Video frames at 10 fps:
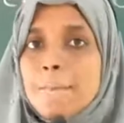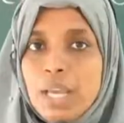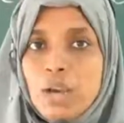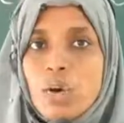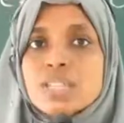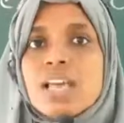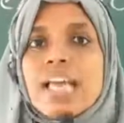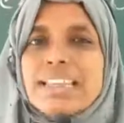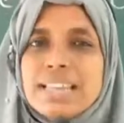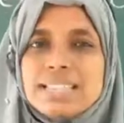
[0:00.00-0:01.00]
Because
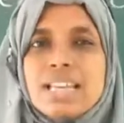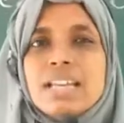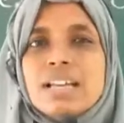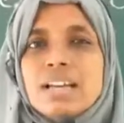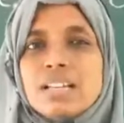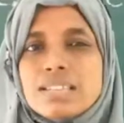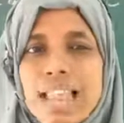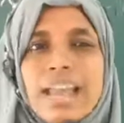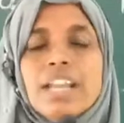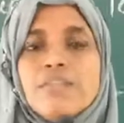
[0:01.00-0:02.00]
there is a
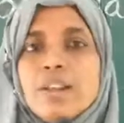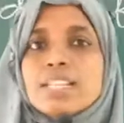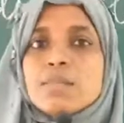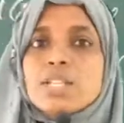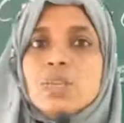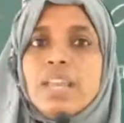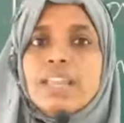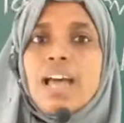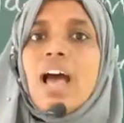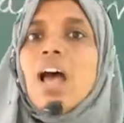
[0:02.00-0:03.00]
slight difference
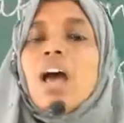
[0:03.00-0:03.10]
between the